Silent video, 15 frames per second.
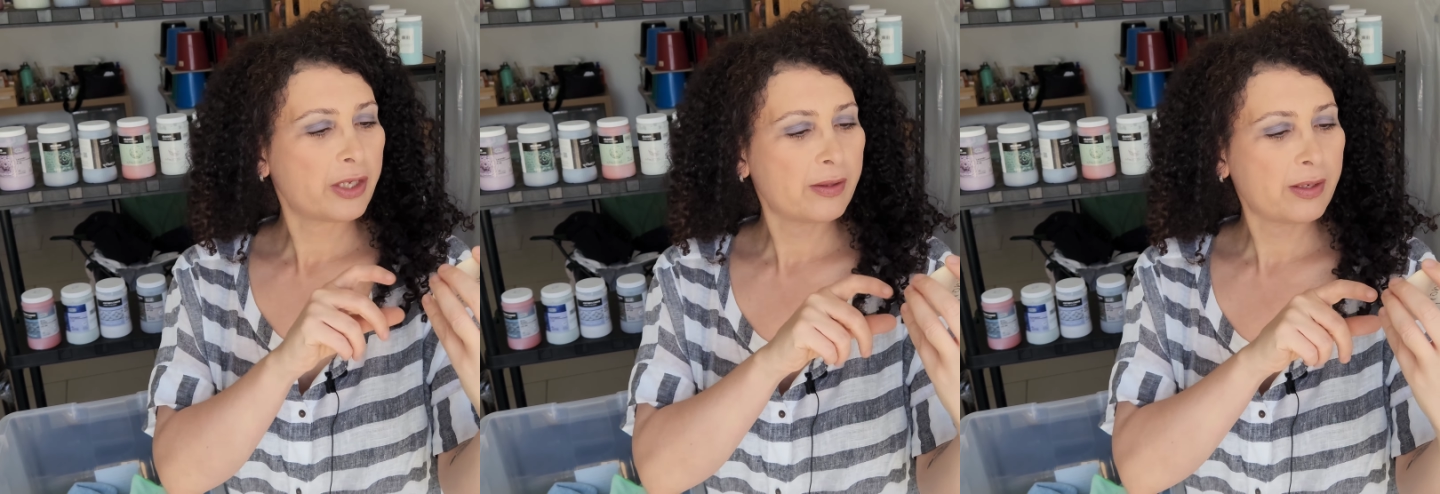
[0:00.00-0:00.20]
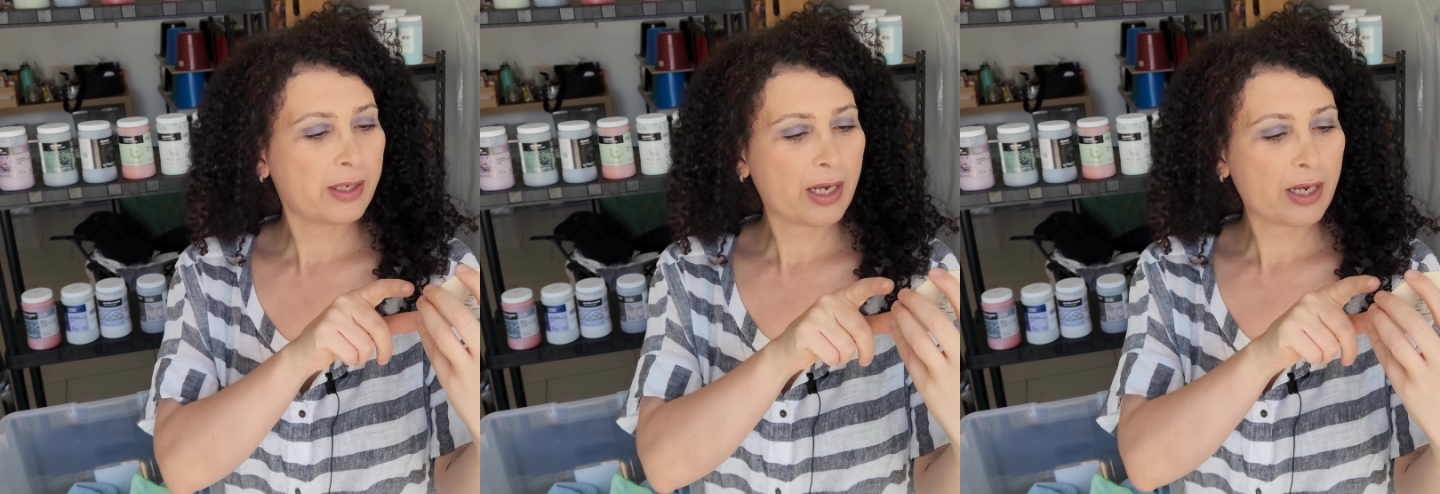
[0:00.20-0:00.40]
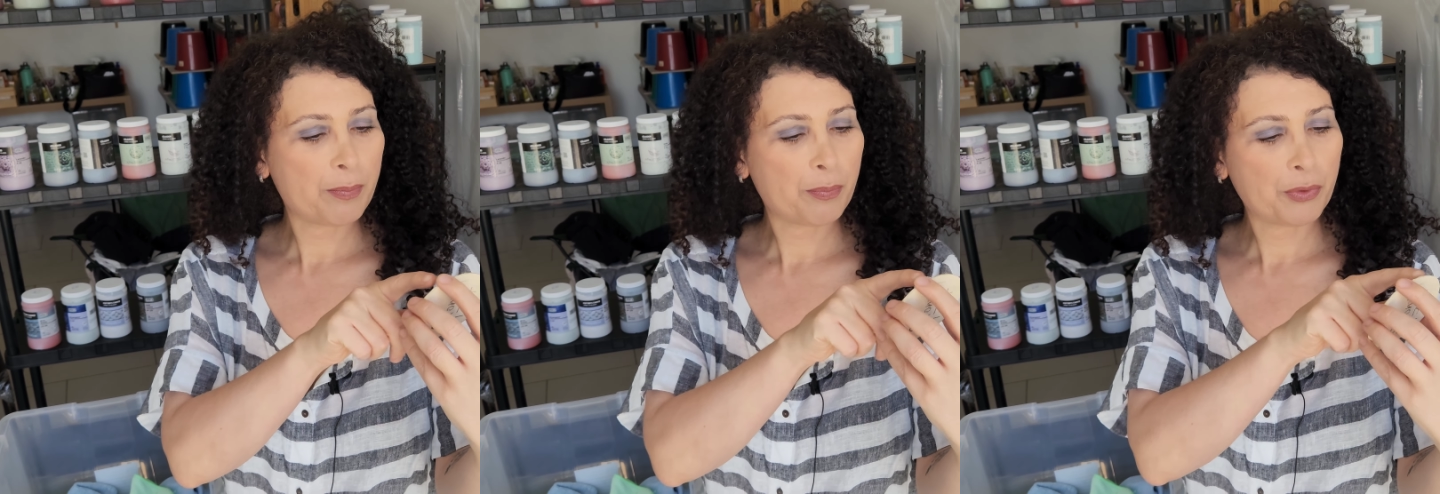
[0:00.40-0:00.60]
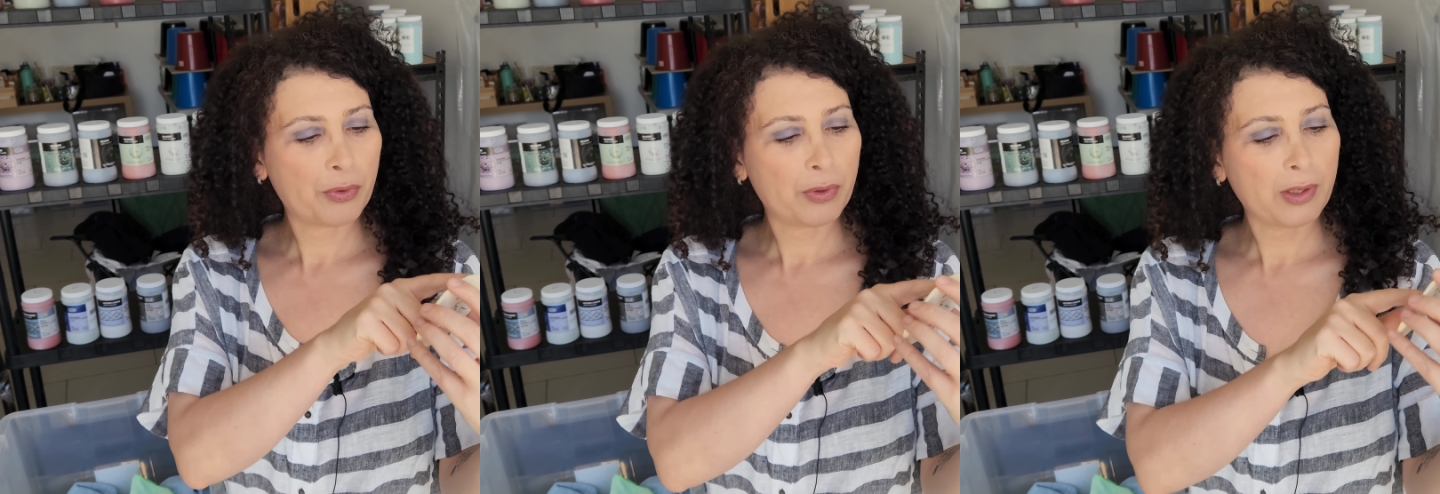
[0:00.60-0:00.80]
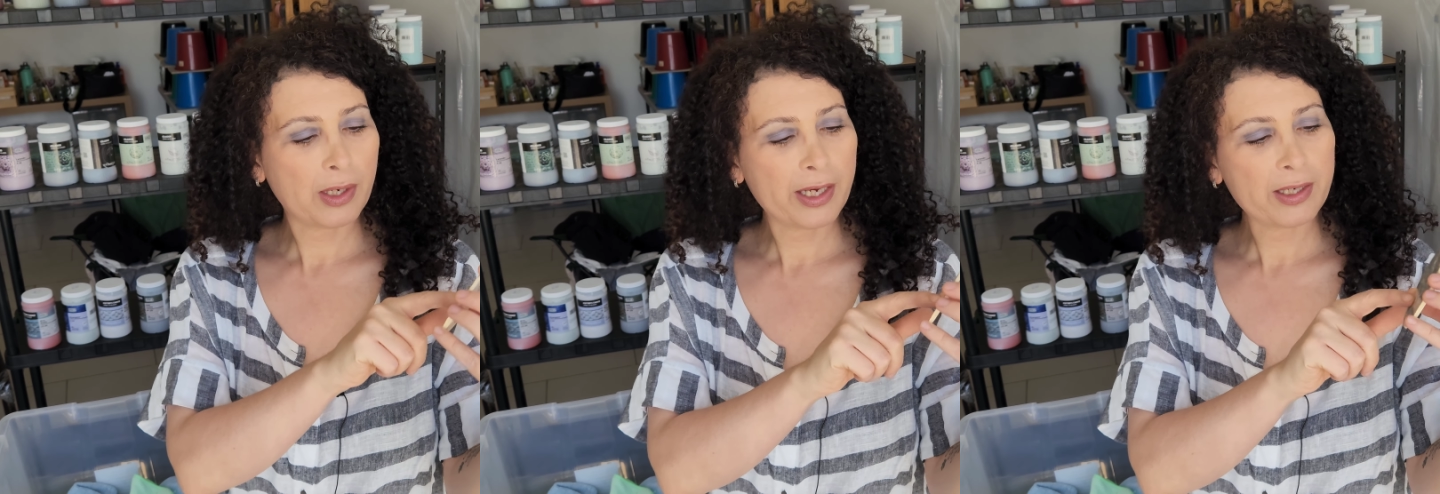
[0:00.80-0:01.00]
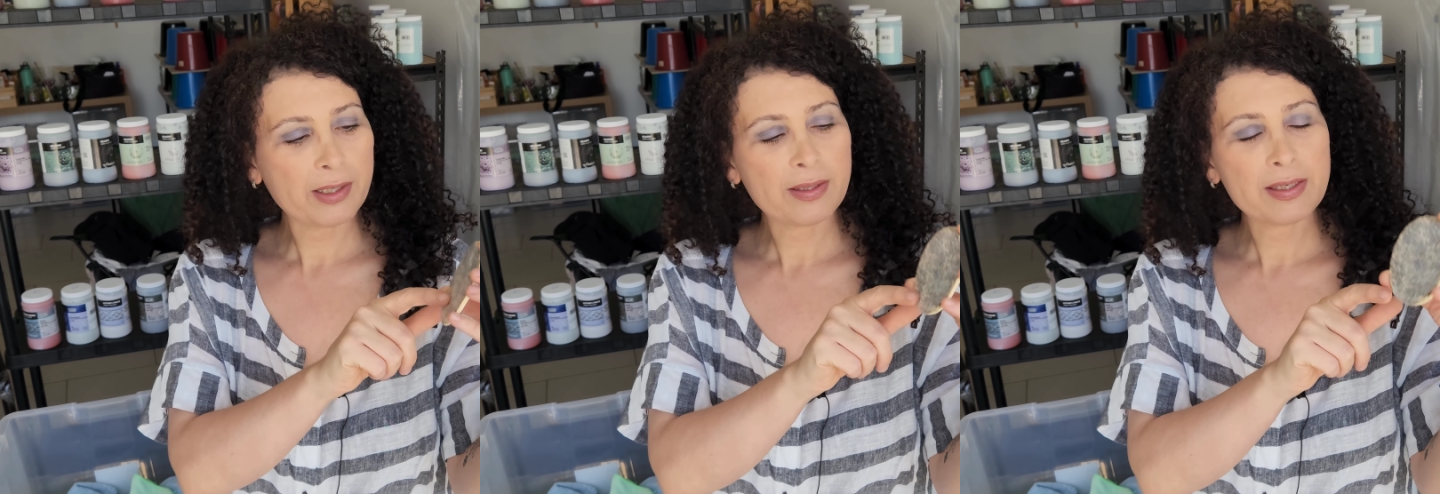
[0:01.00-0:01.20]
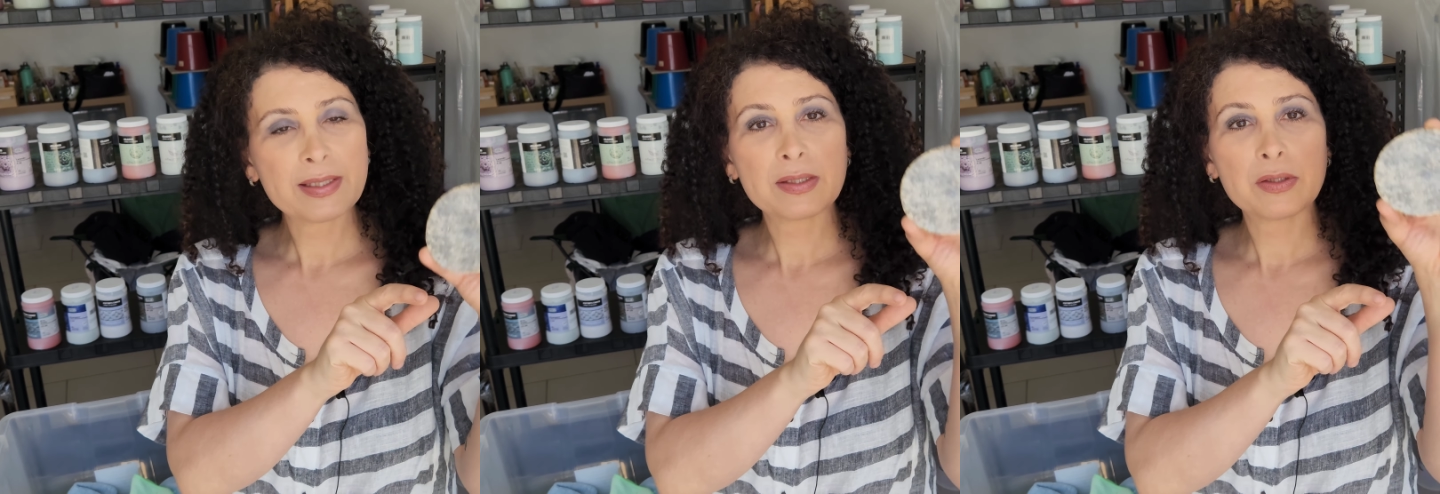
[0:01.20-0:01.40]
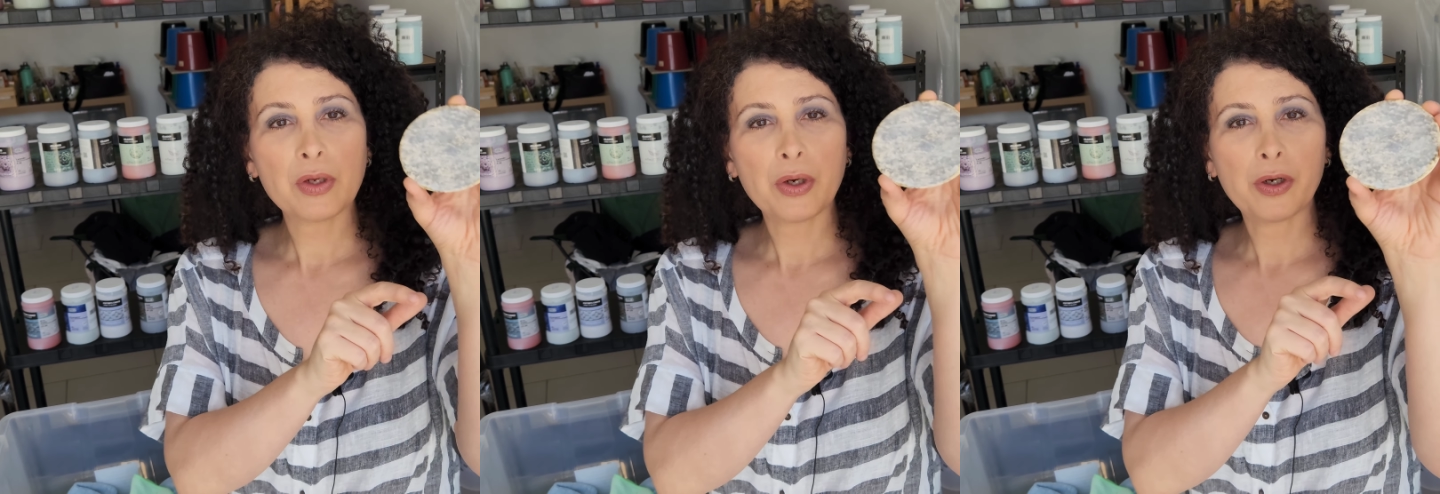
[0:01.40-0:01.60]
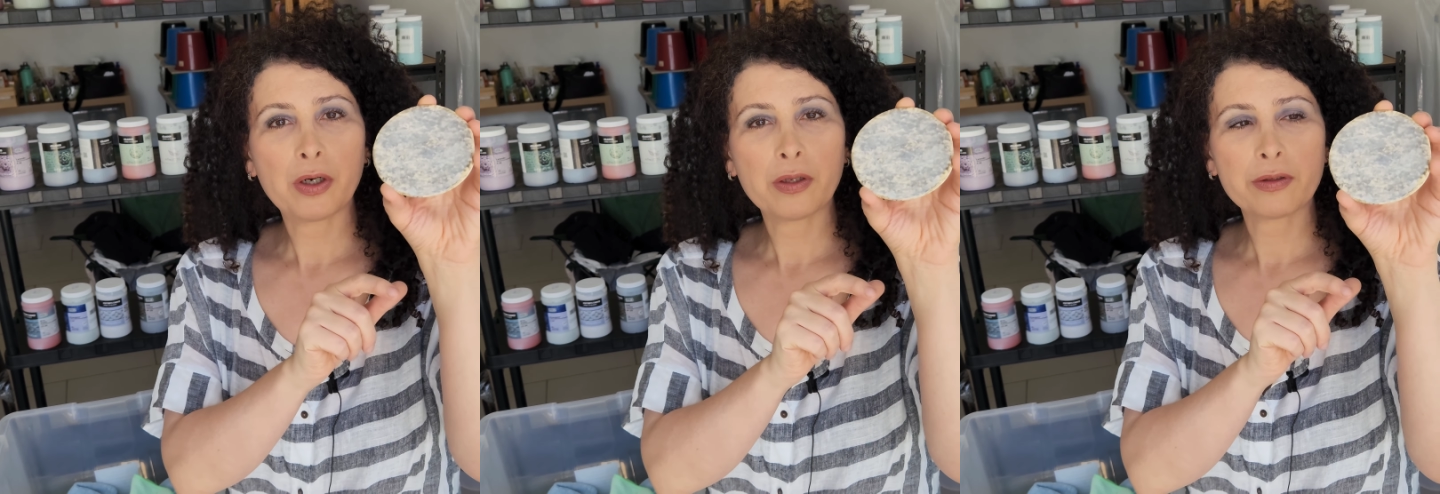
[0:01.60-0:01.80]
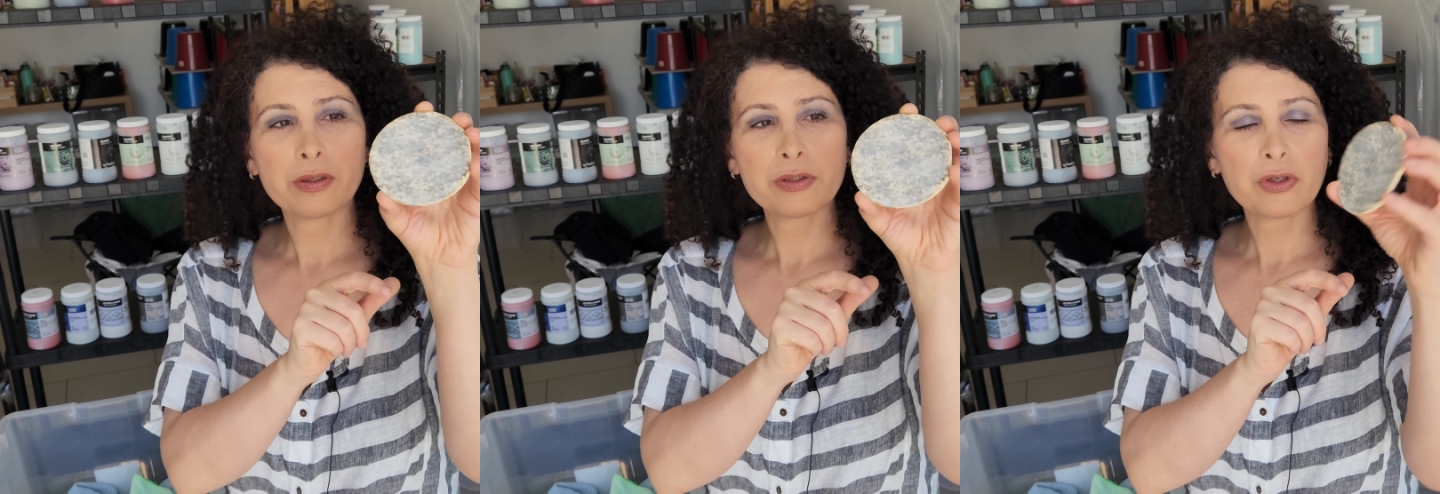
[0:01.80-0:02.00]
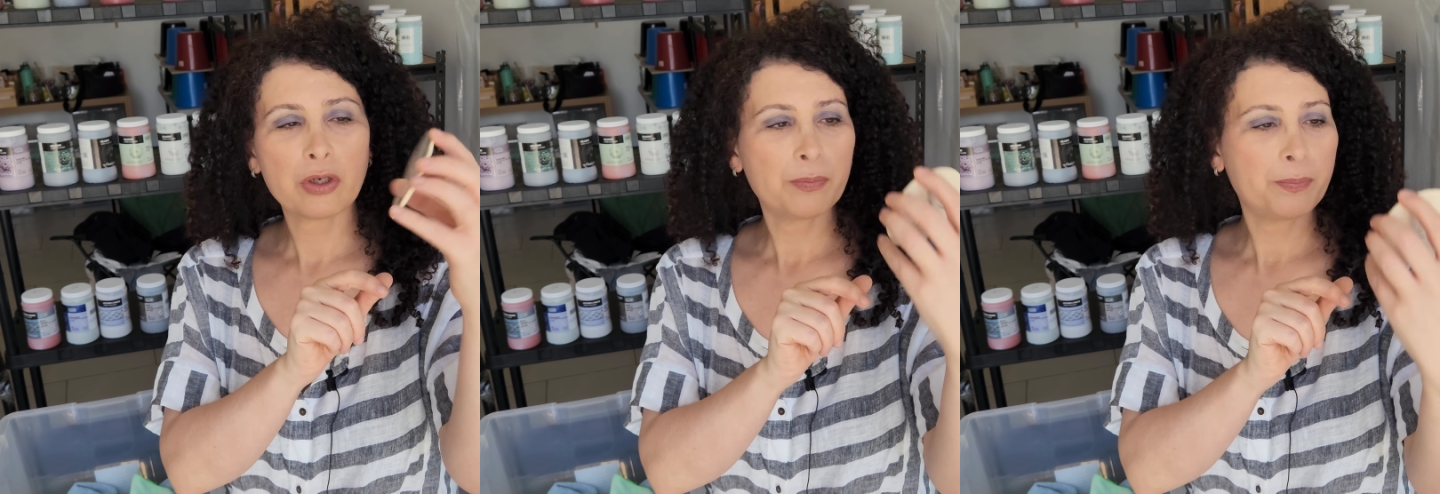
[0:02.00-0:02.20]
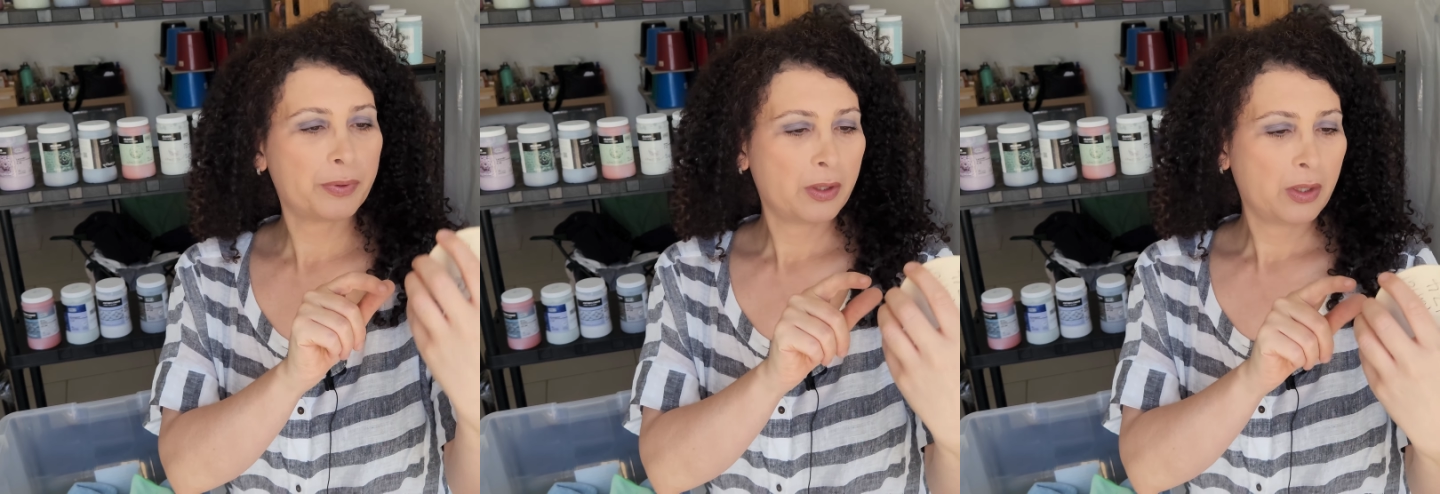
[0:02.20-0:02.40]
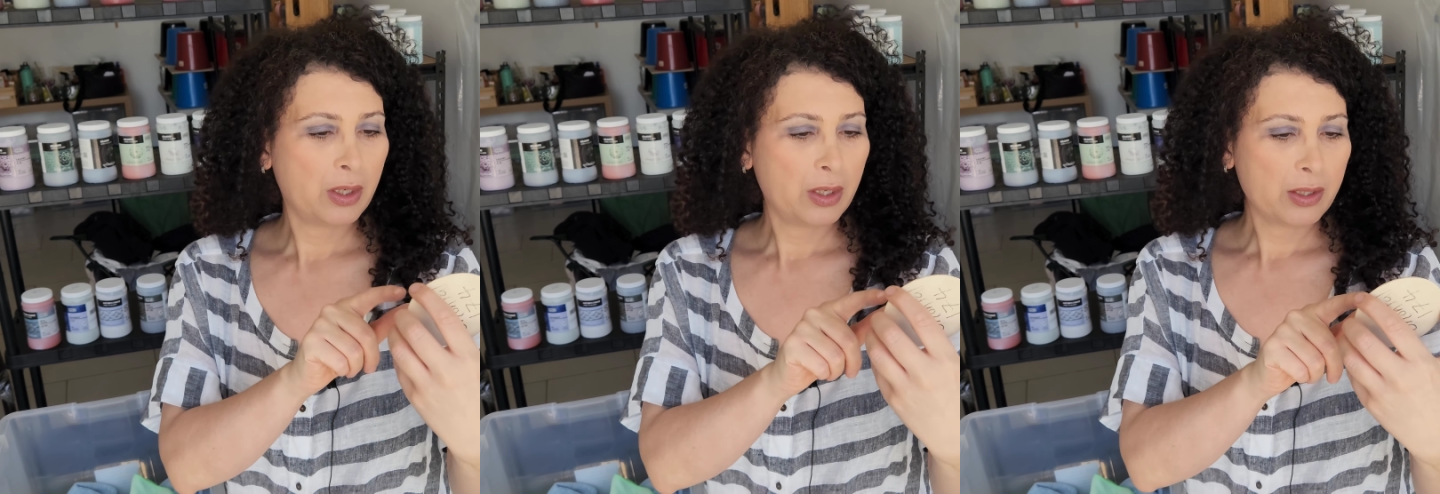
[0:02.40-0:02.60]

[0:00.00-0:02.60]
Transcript: and then I put like the snow on the top.